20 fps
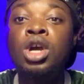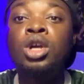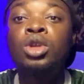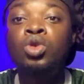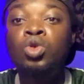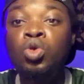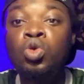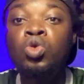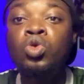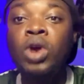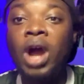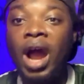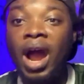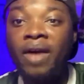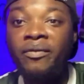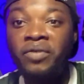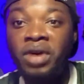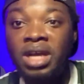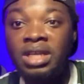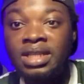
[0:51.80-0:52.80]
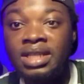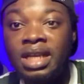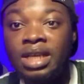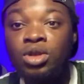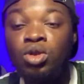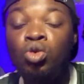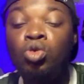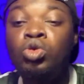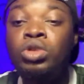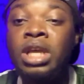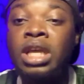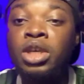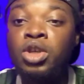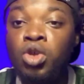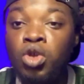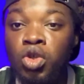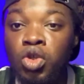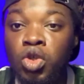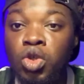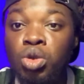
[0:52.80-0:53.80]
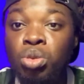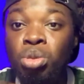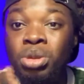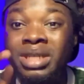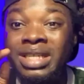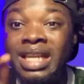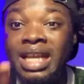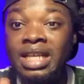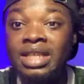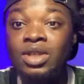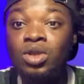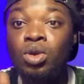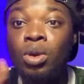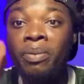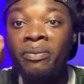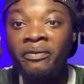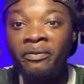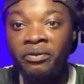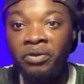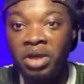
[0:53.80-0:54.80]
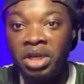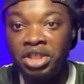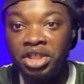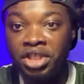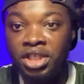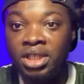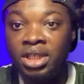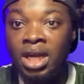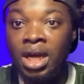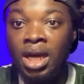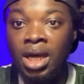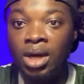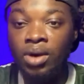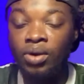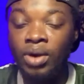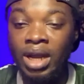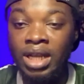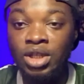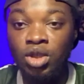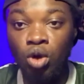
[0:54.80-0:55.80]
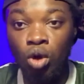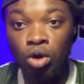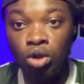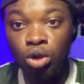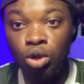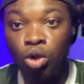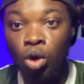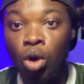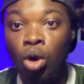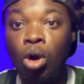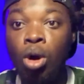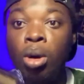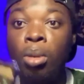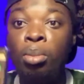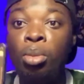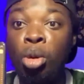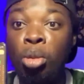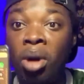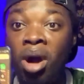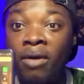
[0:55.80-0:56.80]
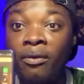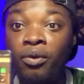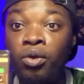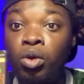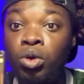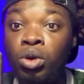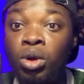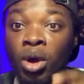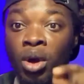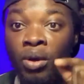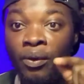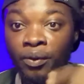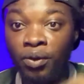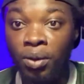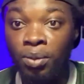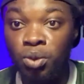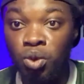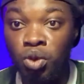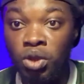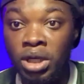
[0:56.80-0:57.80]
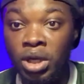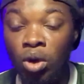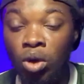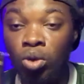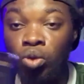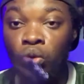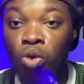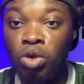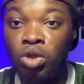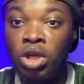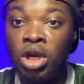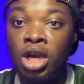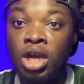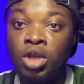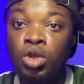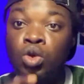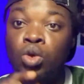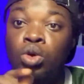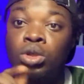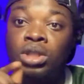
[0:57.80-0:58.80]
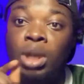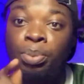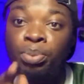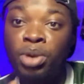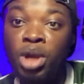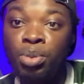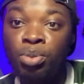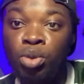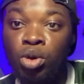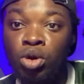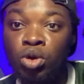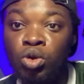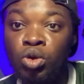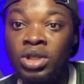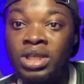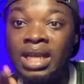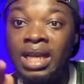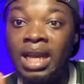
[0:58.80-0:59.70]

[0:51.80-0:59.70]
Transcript: to have access to the YouTube desktop version right on your mobile phone from today onwards. So the people using